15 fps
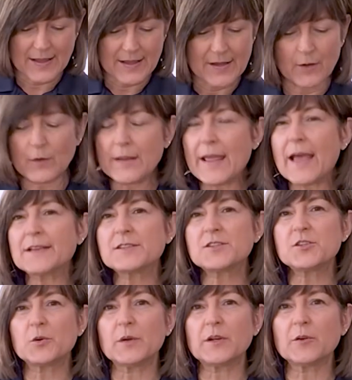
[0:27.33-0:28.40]
It only has
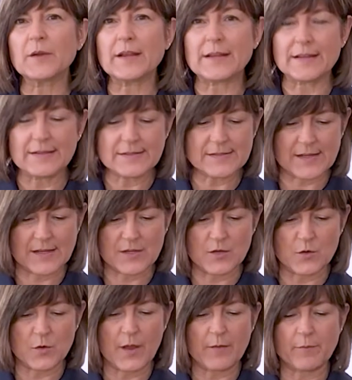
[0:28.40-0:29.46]
2 ingredients, and
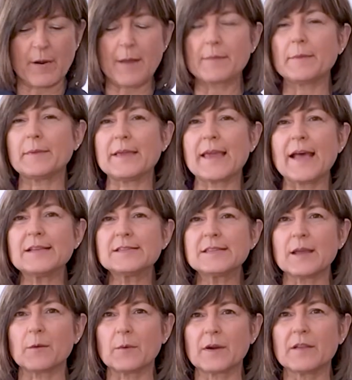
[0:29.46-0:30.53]
you have probably guessed
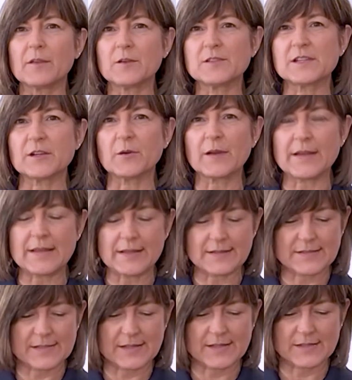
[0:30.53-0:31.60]
that one of those
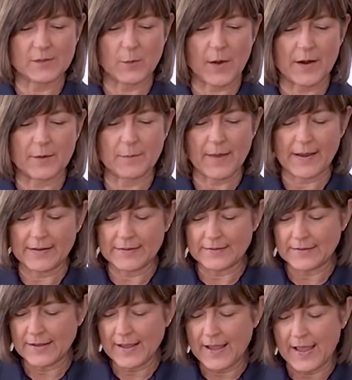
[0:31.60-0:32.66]
ingredients is a
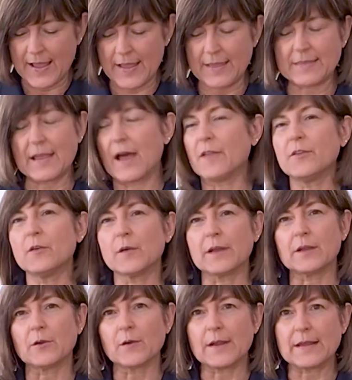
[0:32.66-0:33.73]
watermelon, and the other
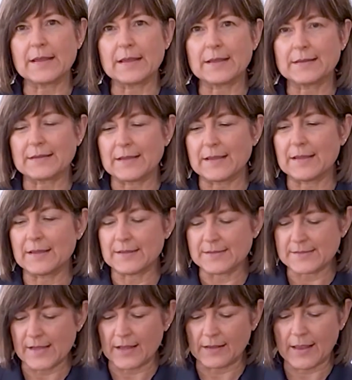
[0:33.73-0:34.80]
ingredient
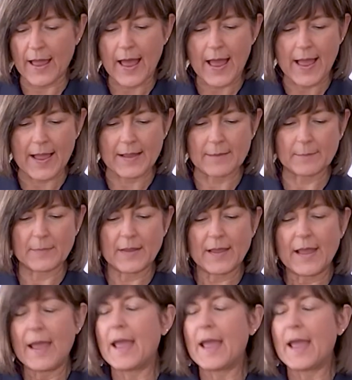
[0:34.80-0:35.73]
is a lime.